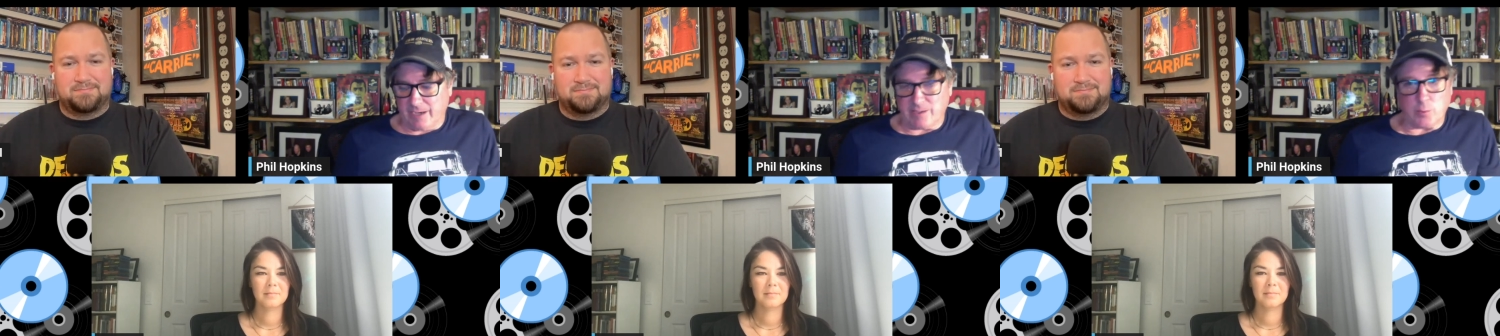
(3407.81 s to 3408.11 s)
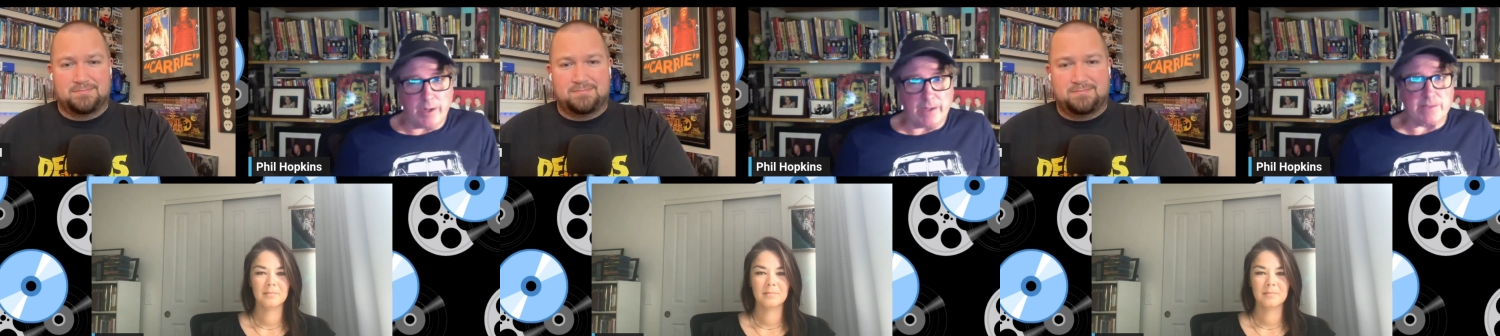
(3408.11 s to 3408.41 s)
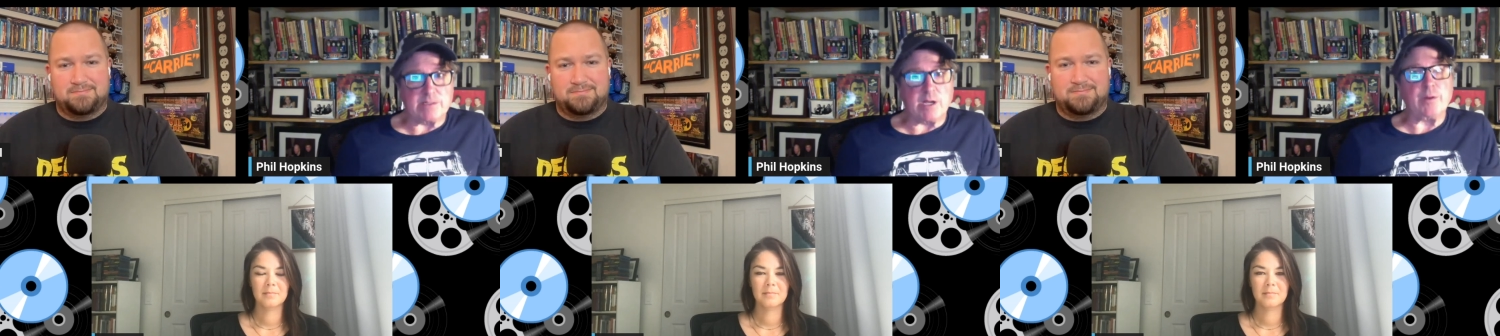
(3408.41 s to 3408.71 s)

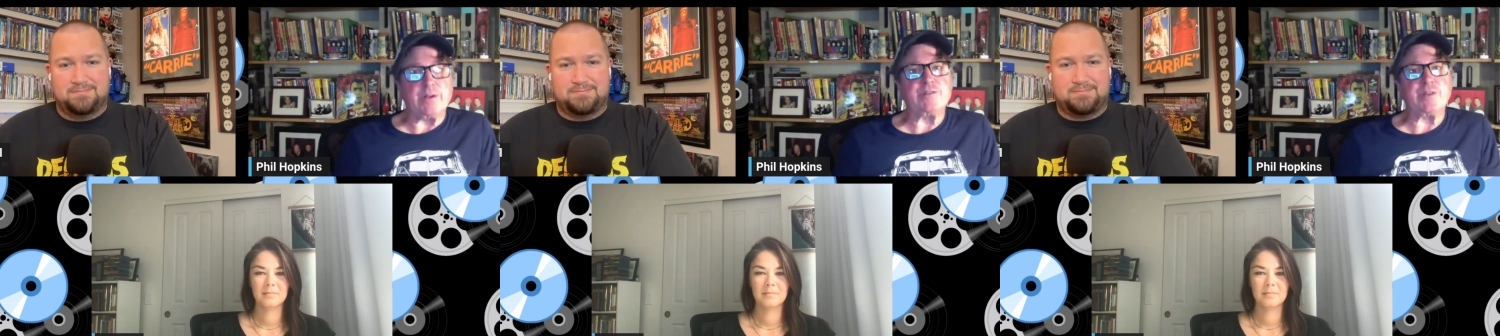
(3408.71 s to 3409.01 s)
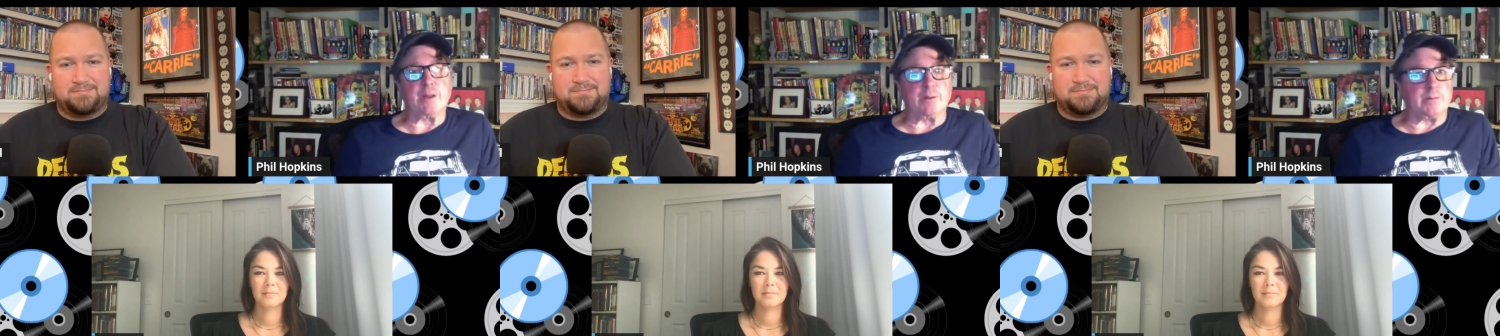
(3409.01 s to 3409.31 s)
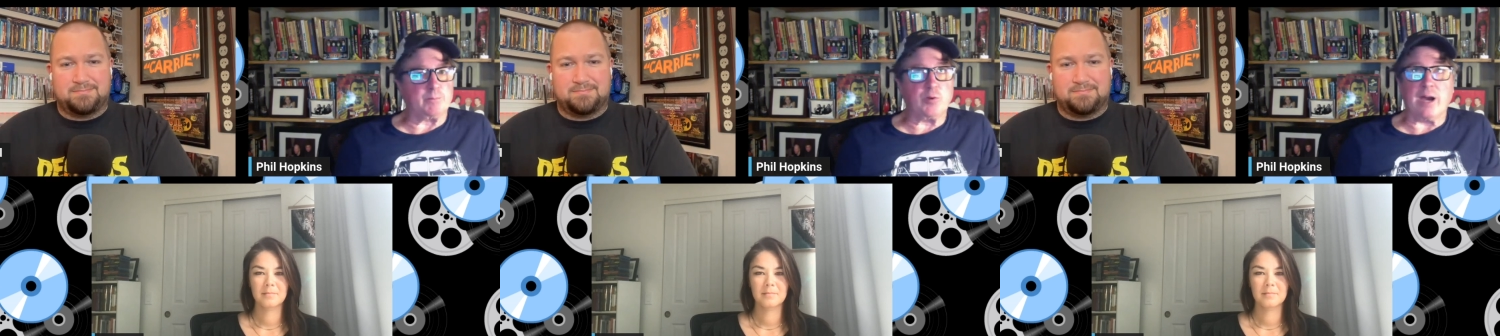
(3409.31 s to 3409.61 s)
Speaker 1: 20s going to
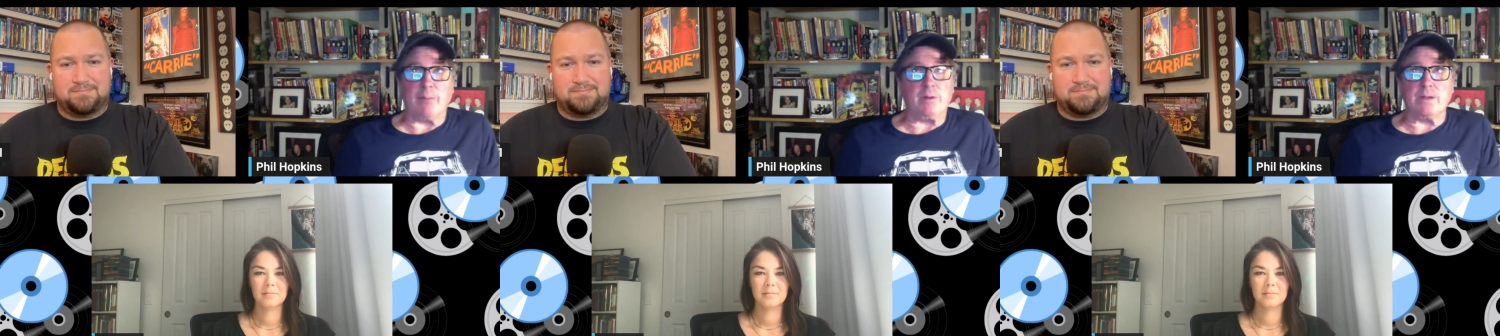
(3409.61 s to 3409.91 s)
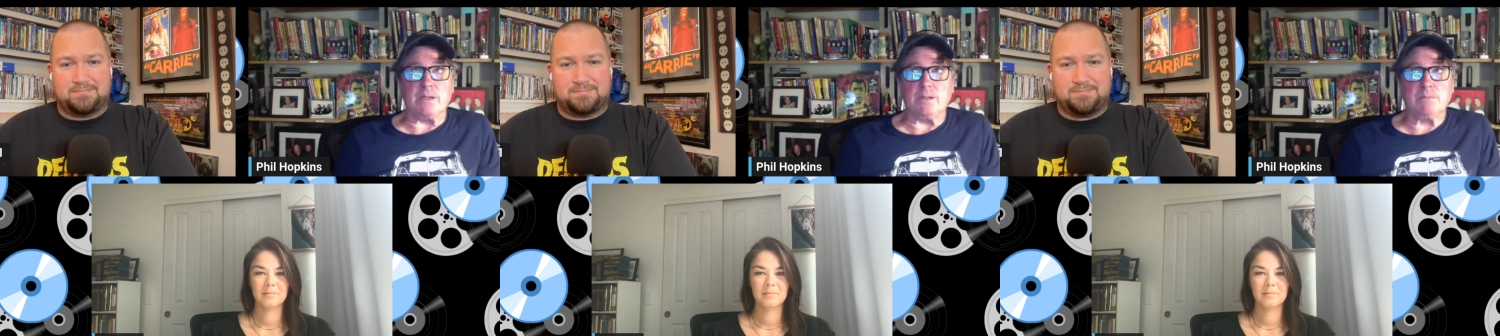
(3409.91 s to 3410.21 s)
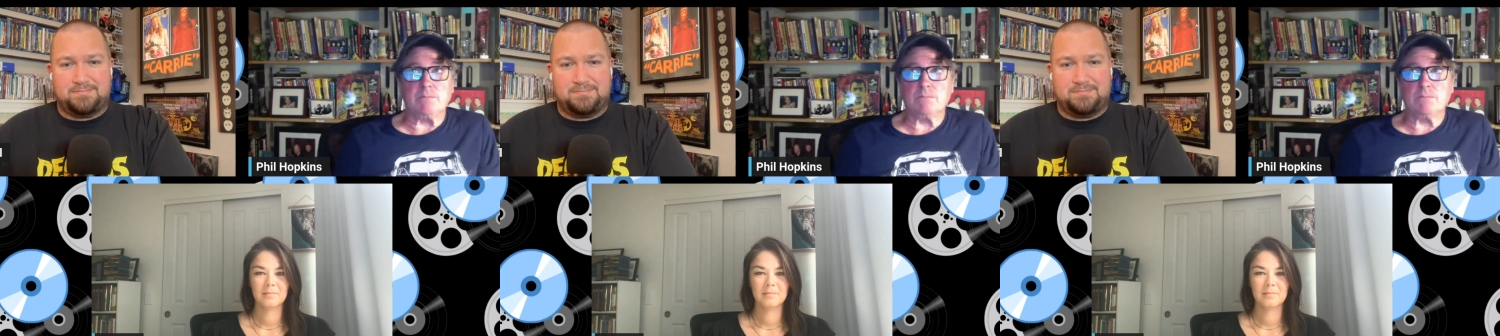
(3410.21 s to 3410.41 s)
Chiller, probably